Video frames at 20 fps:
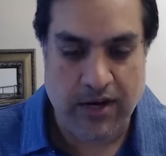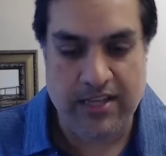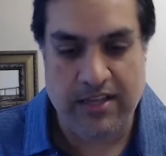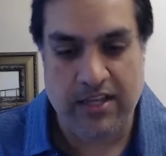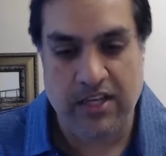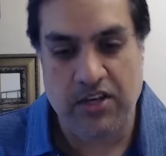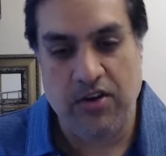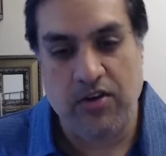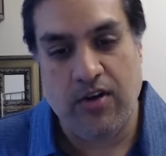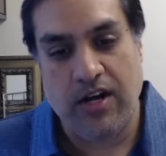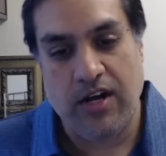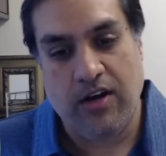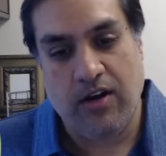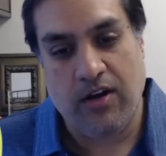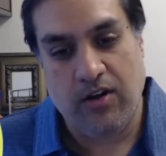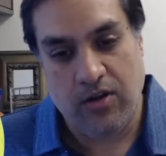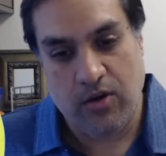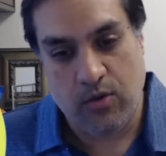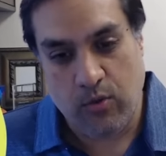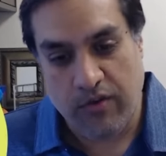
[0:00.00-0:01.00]
right, the urine
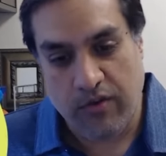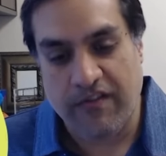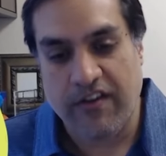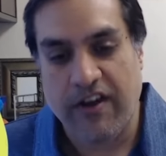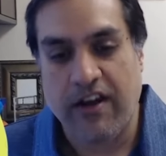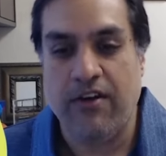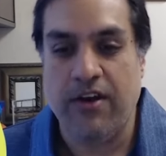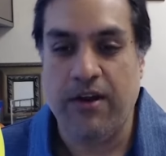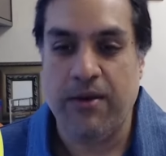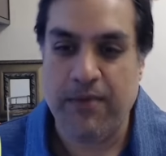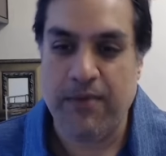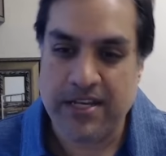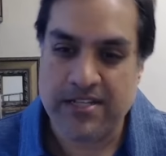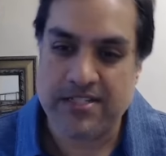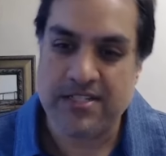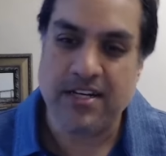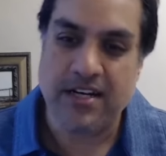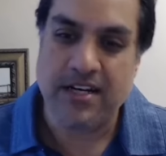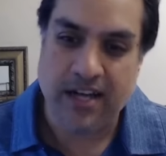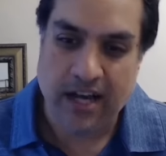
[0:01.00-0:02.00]
color will vary
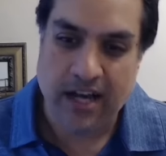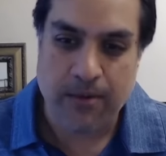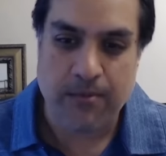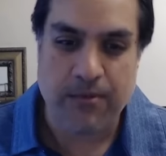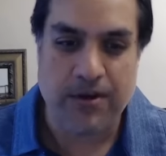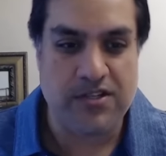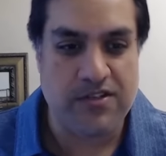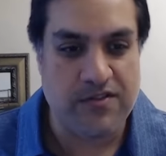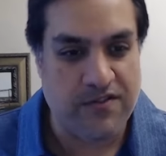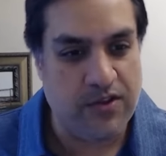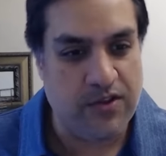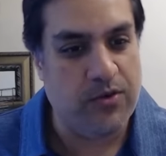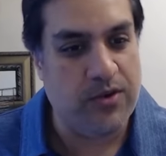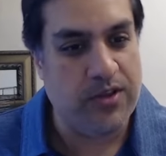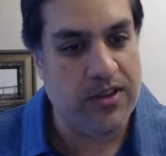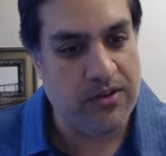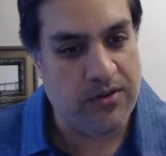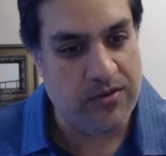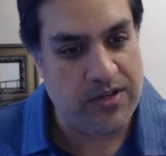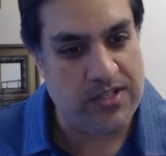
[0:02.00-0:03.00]
based on how much fluid
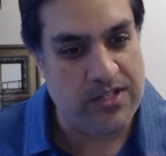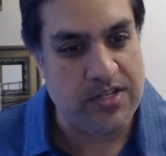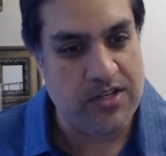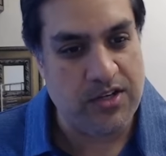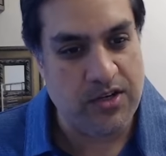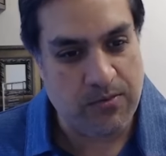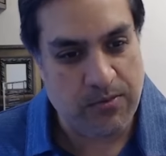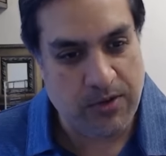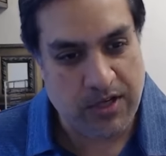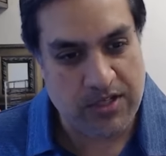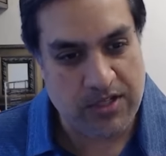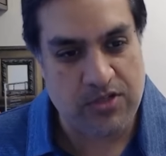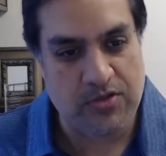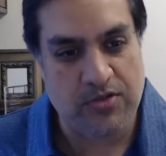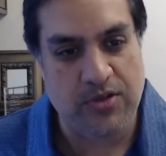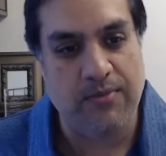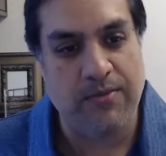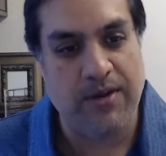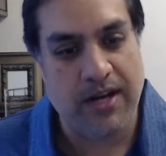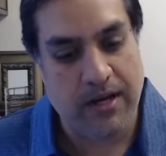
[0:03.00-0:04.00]
there is in your
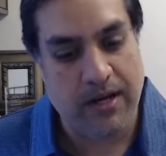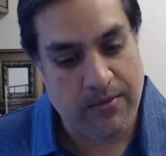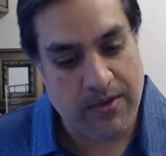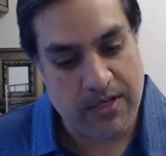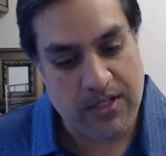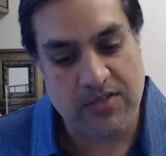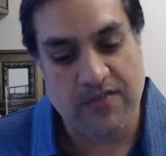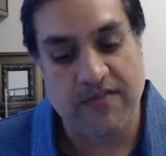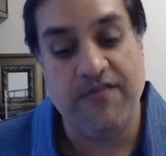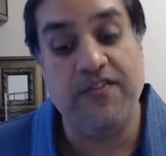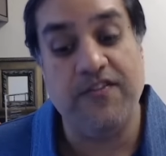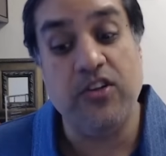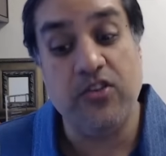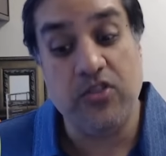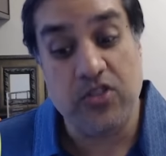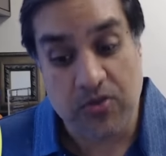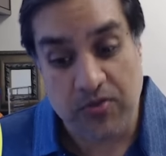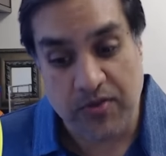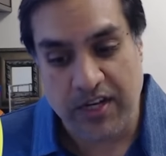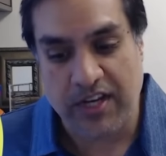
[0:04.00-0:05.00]
bloodstream and how much
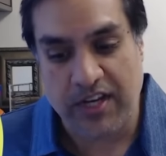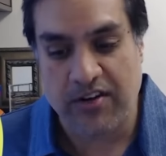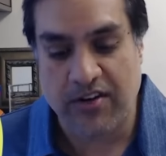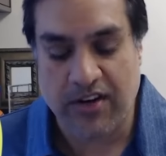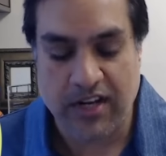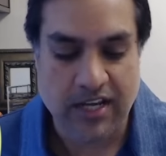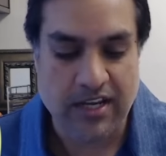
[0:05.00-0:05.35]
filtering your